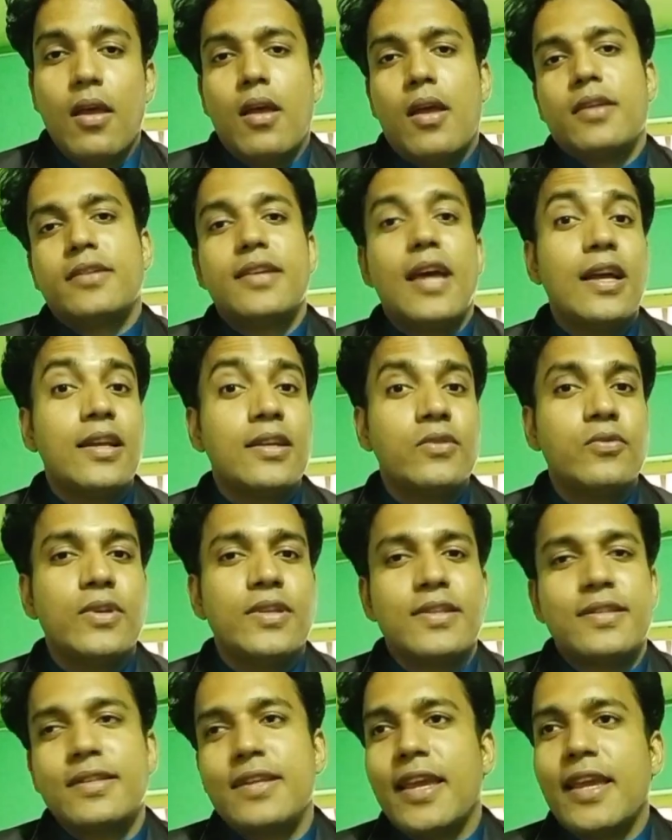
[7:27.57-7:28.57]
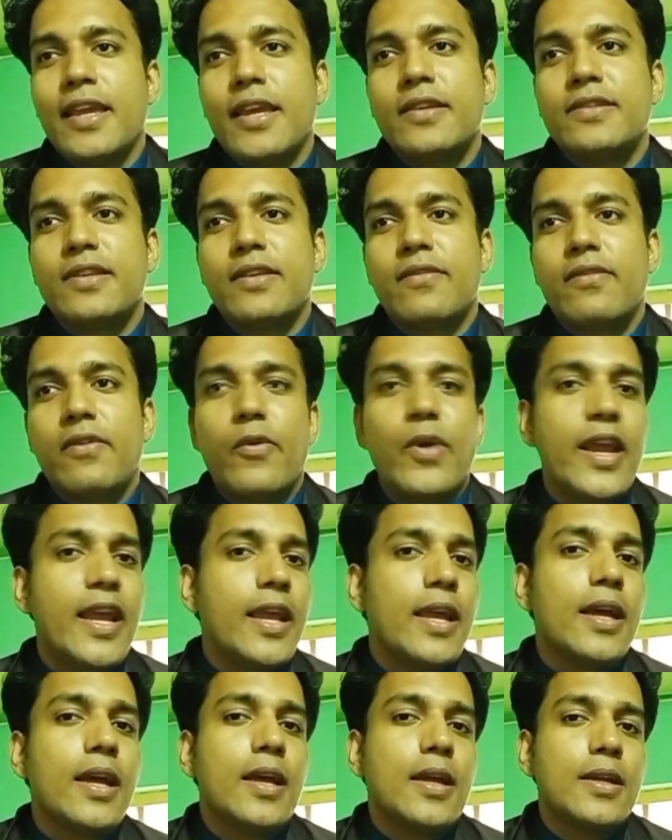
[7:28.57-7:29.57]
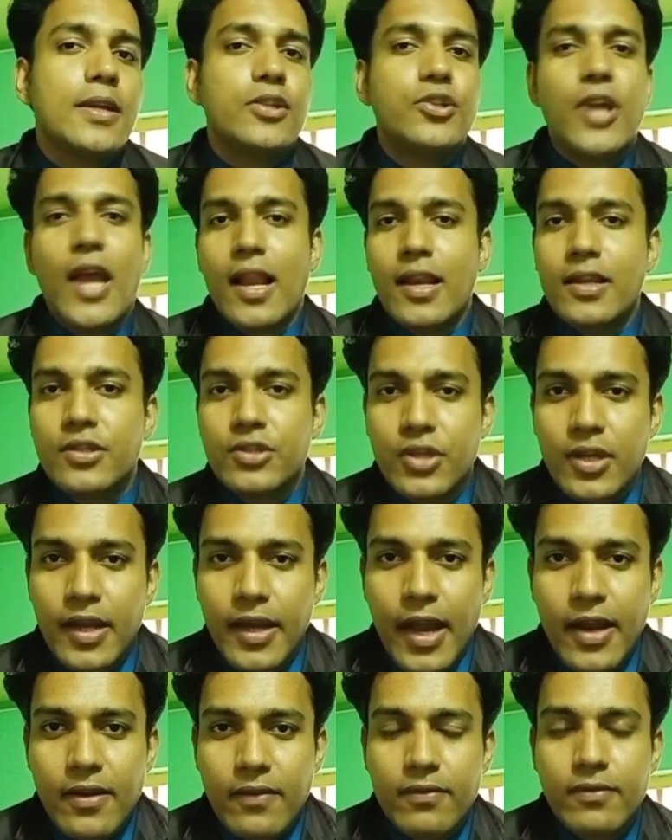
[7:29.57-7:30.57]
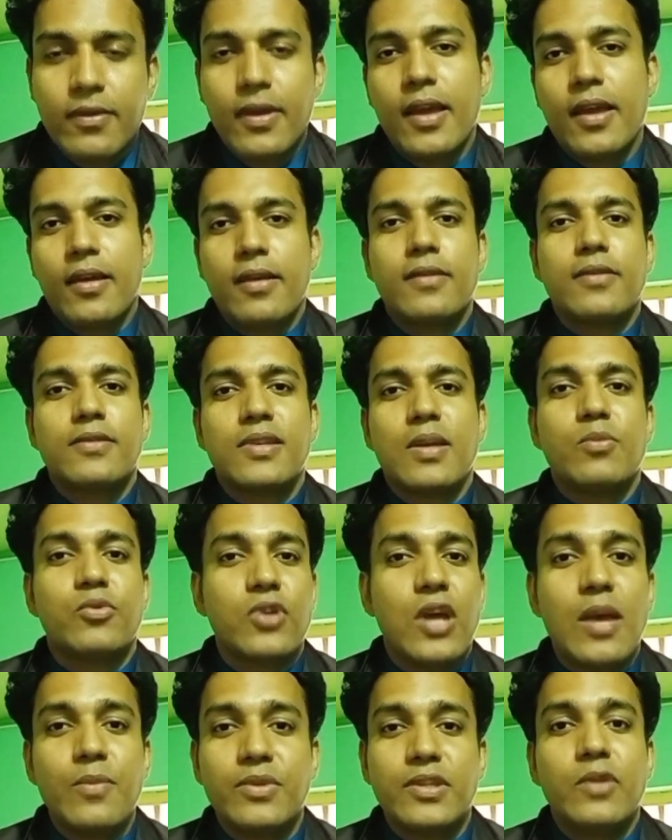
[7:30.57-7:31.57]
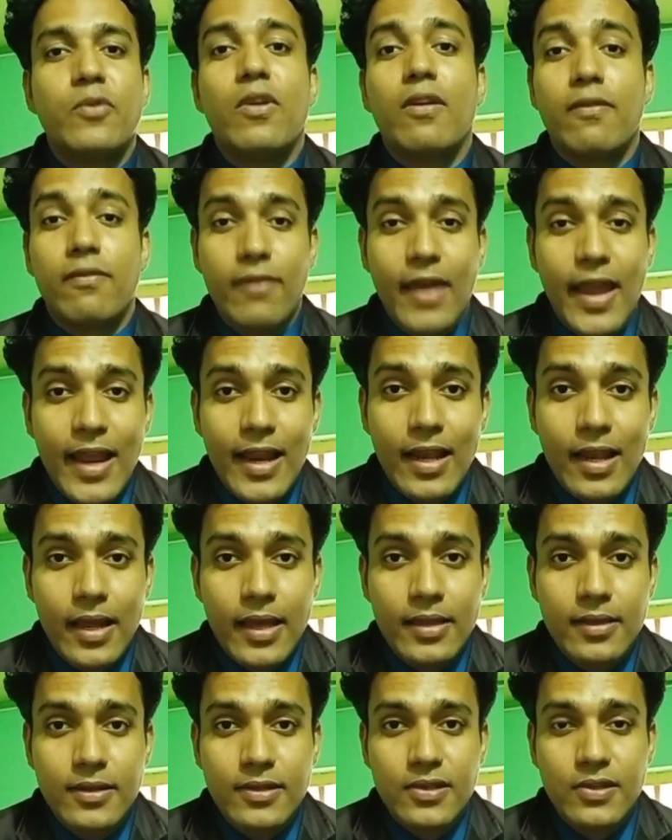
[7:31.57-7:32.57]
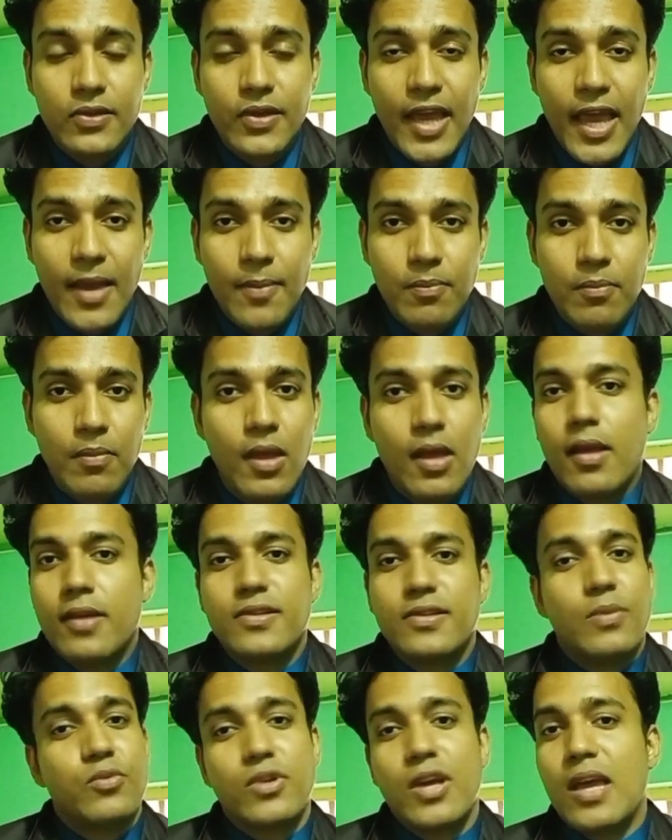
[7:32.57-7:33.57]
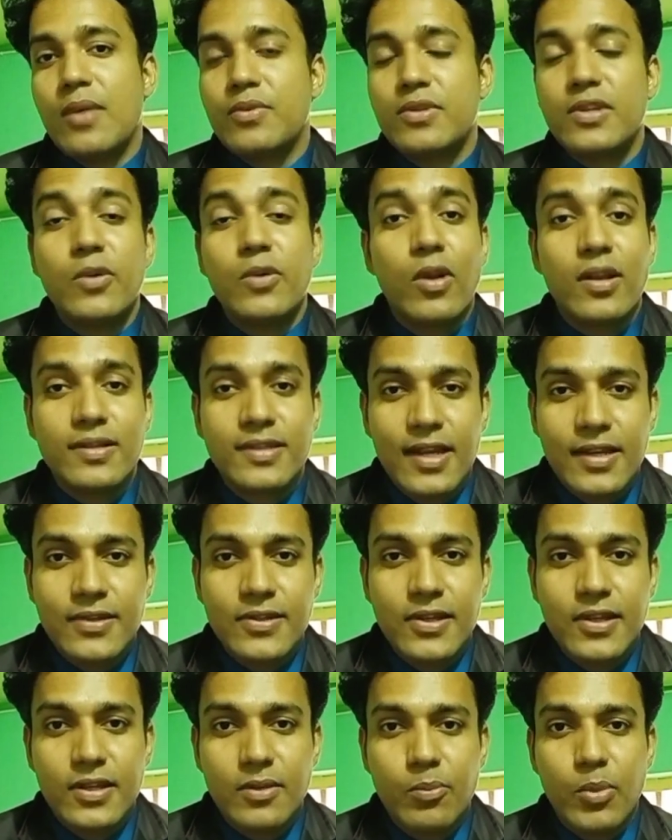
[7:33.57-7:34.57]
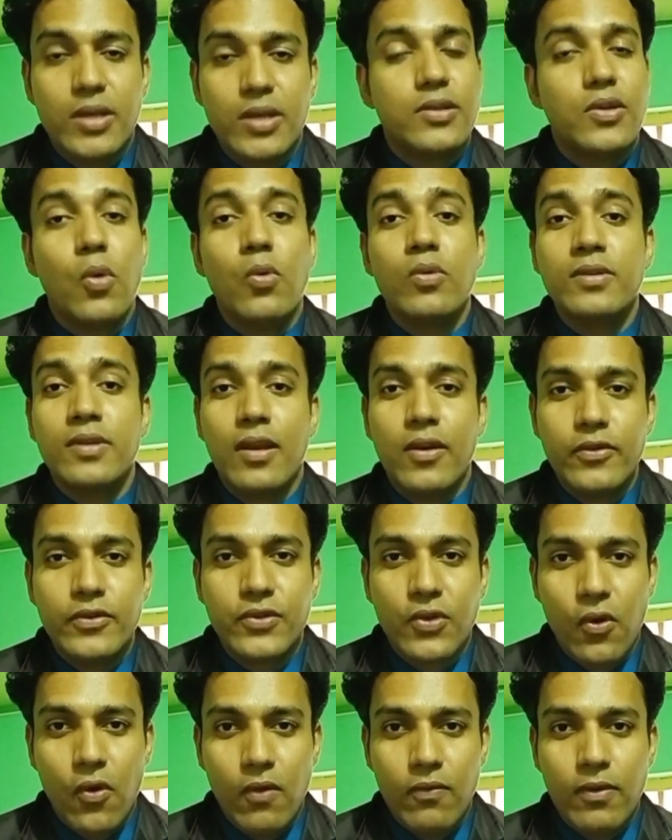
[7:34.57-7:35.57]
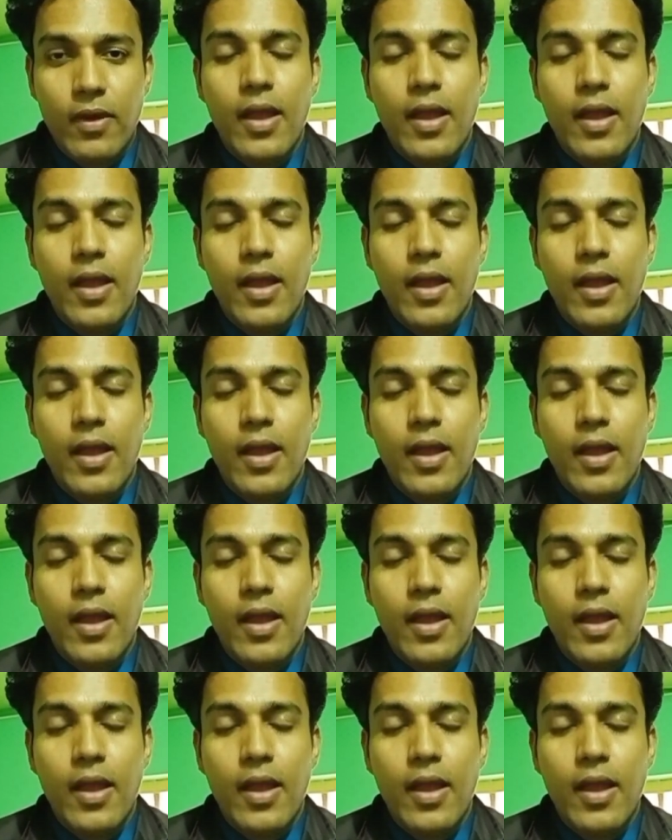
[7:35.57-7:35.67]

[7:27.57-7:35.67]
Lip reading: Tongue twisting is a very challenging kind of thing. Sometimes you will fail in this game, sometimes you will succeed, but don't lose hope.